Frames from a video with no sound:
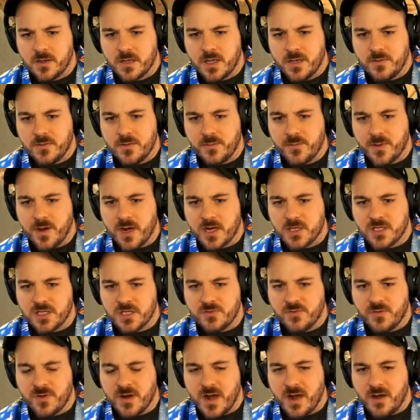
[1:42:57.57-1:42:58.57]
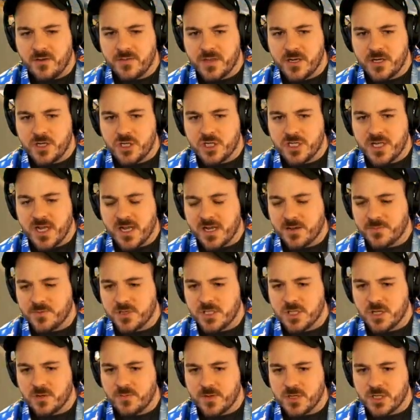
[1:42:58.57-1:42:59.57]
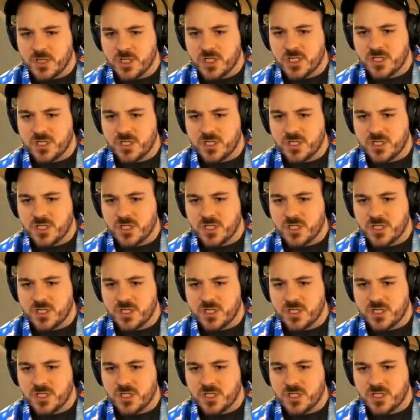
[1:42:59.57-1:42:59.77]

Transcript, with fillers: Keep the boxes for now. They just take up so much